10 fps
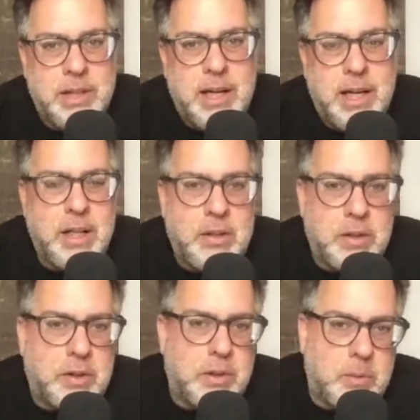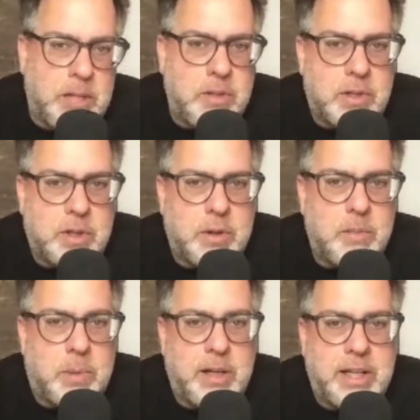And then the third, we use
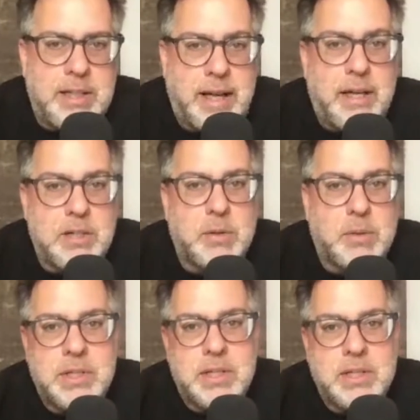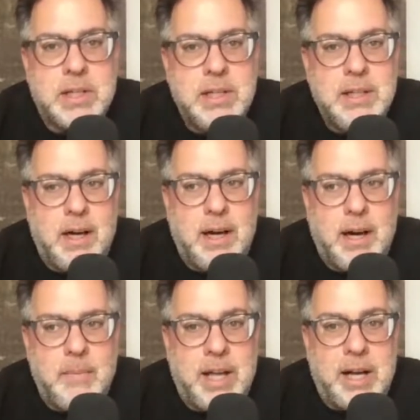third-party data sources
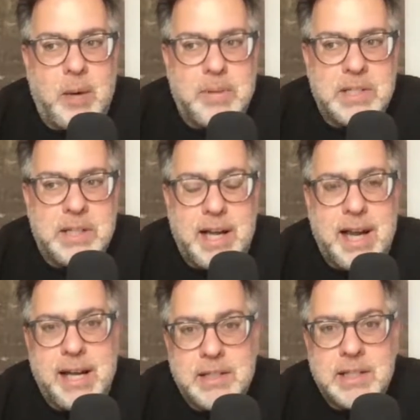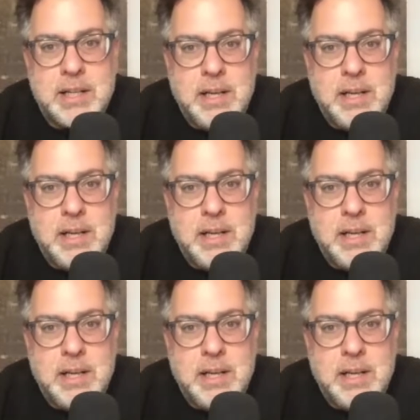that help us enhance